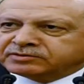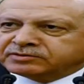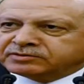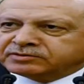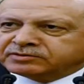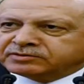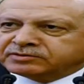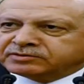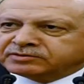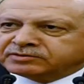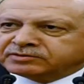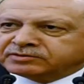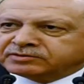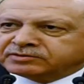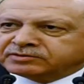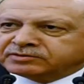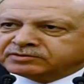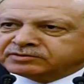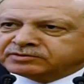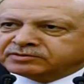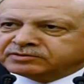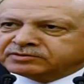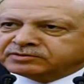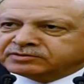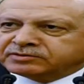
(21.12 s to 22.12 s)

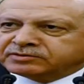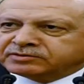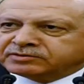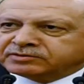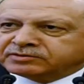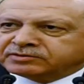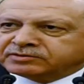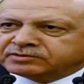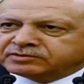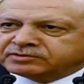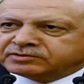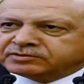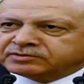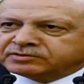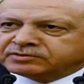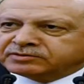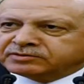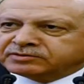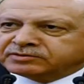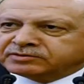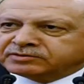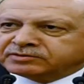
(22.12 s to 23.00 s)
Nothing is said.